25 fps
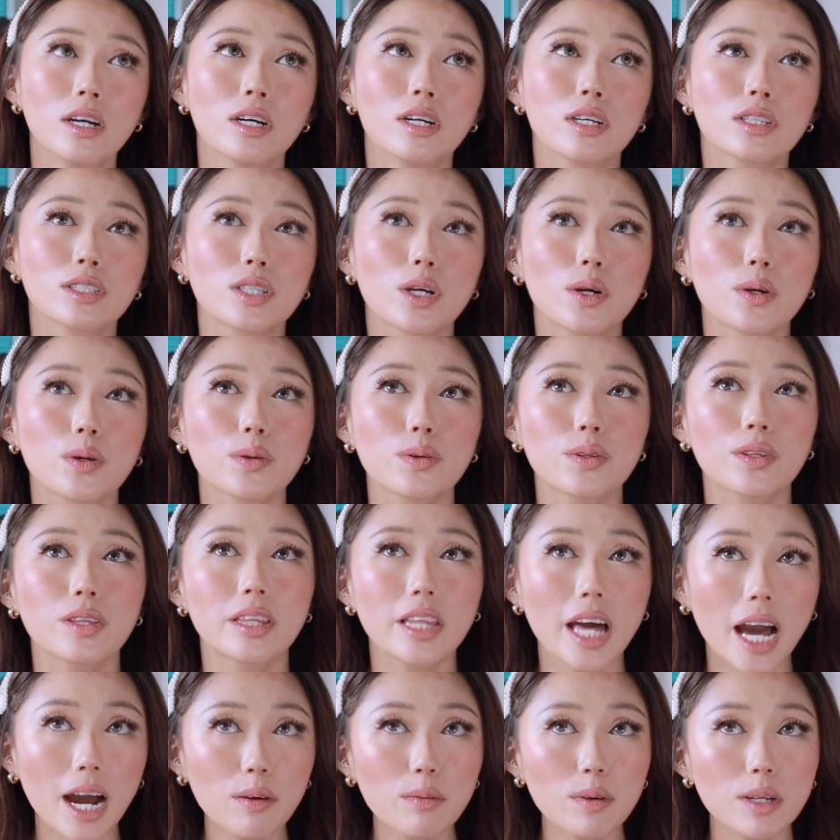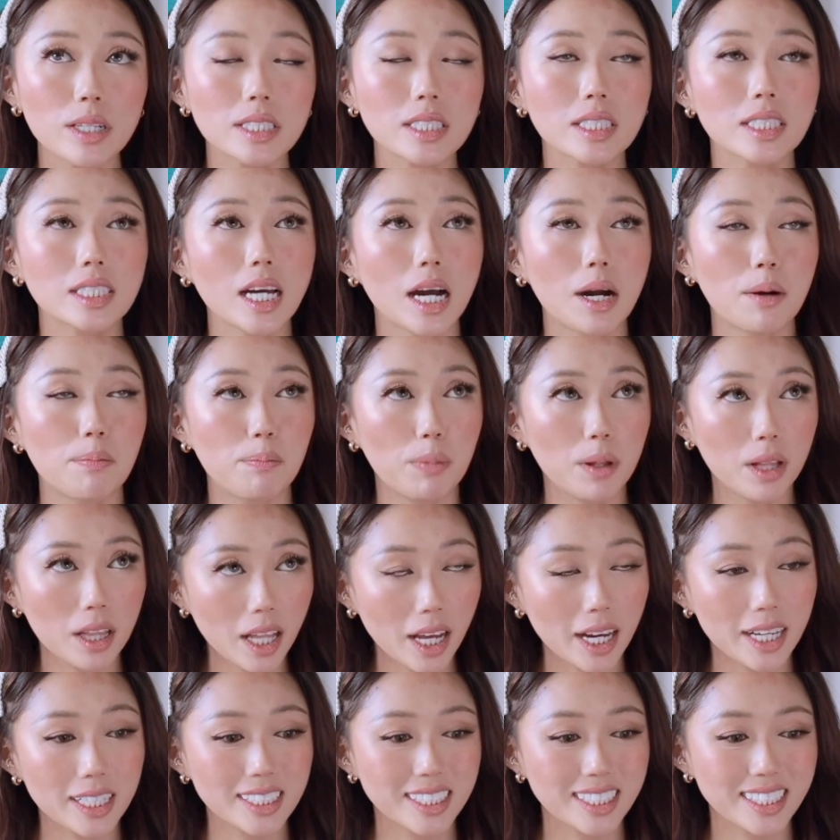So that was a
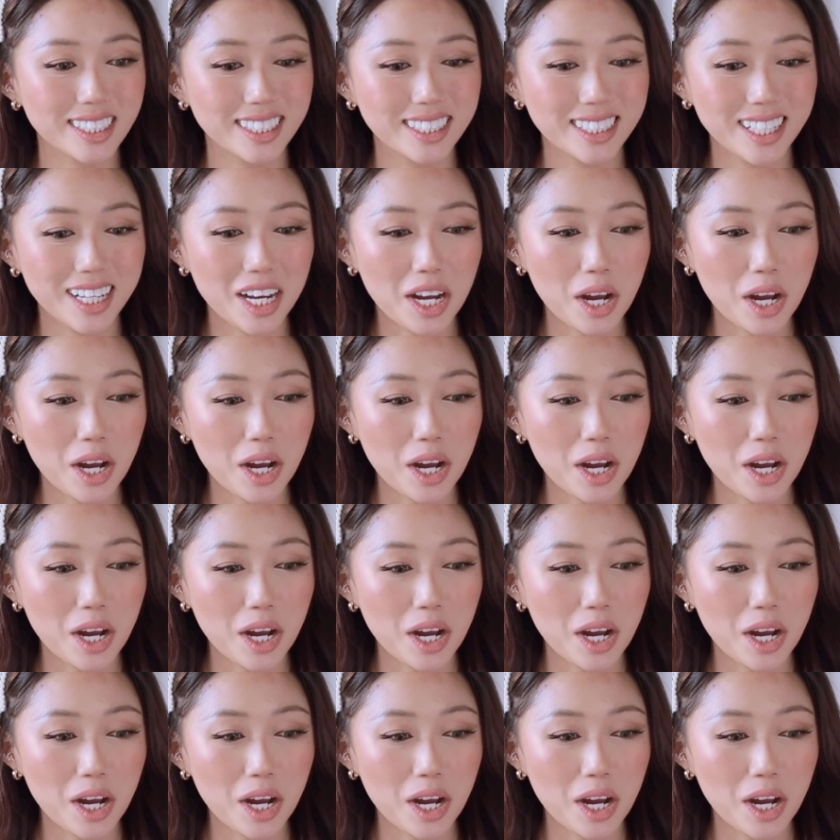plus.